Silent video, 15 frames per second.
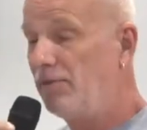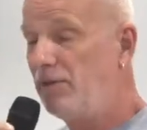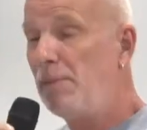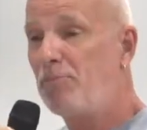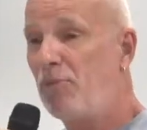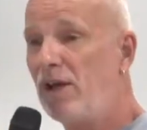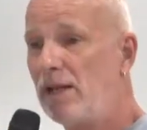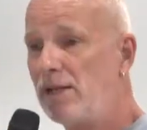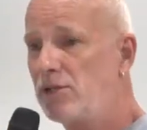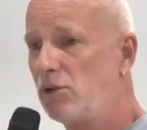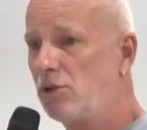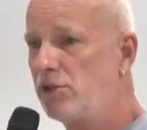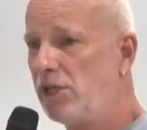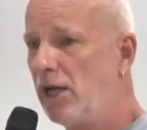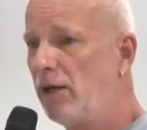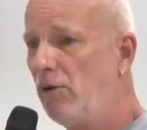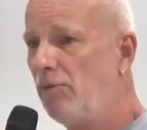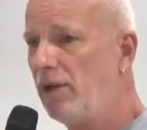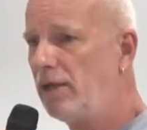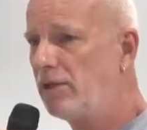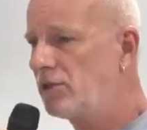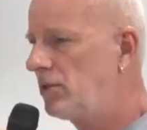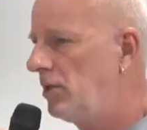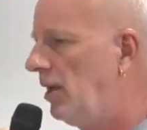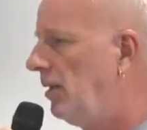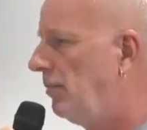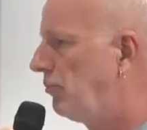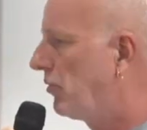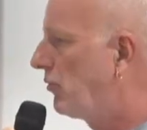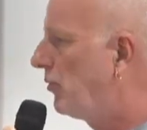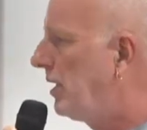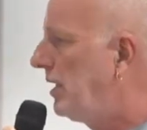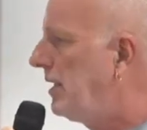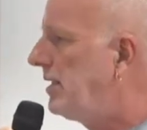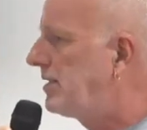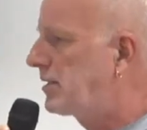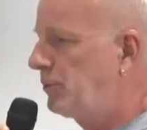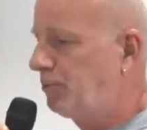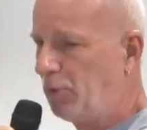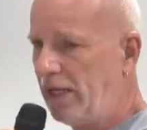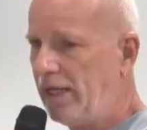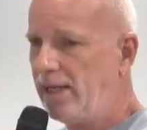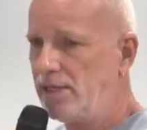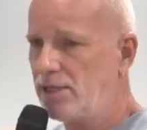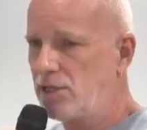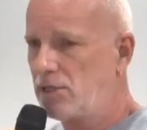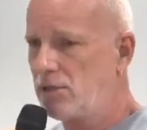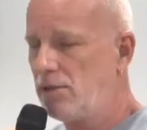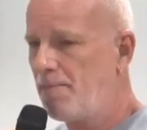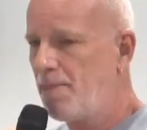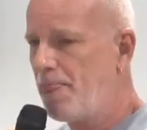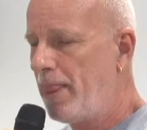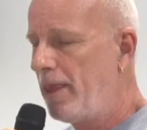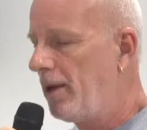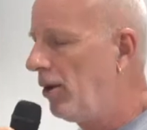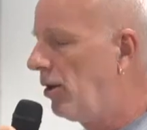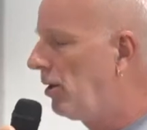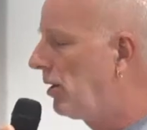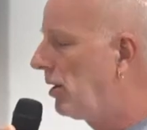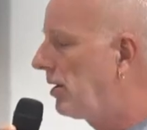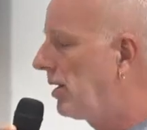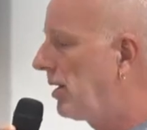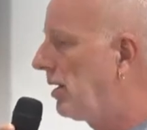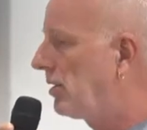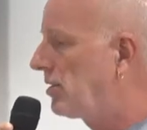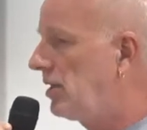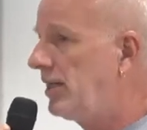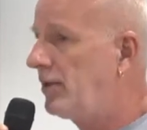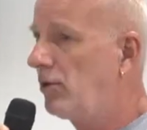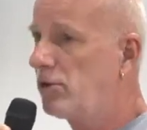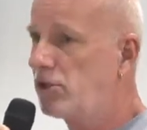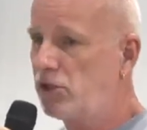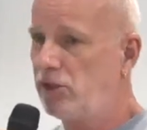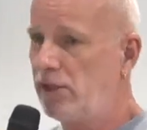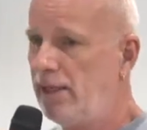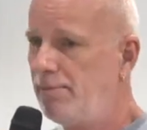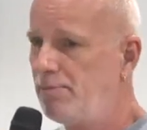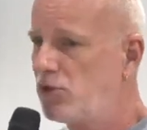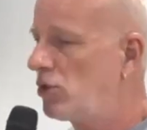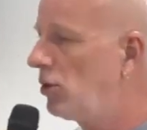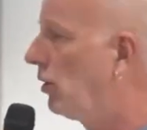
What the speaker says: deep wells or shallow wells, but we need springs or little streams